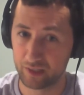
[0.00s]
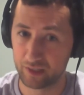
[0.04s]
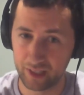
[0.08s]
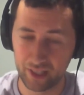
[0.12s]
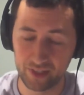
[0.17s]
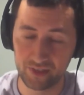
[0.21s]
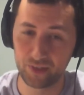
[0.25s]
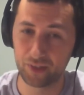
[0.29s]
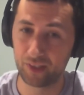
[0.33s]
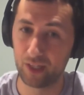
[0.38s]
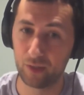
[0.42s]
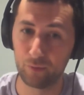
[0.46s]

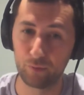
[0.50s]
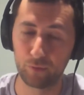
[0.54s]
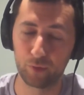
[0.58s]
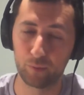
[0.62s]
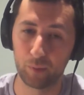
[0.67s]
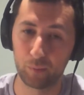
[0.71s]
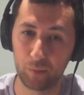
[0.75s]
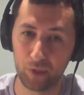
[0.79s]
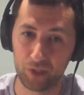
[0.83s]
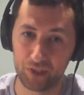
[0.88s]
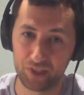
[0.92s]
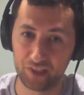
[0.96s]
doesn't come from
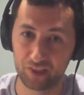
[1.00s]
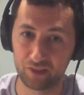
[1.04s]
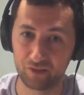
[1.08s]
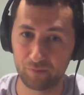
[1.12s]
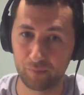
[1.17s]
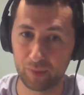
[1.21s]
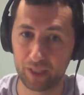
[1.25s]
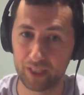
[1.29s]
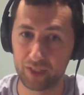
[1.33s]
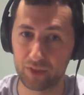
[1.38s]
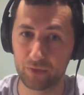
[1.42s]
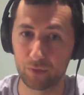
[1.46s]
a positive
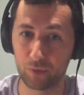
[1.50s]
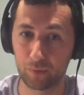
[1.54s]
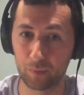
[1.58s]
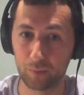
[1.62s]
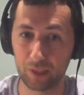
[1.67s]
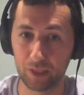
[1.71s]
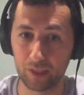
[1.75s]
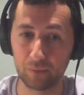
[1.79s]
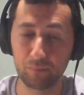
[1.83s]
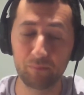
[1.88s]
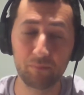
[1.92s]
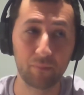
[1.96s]
place for
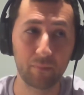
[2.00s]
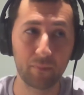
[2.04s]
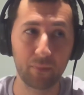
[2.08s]
me.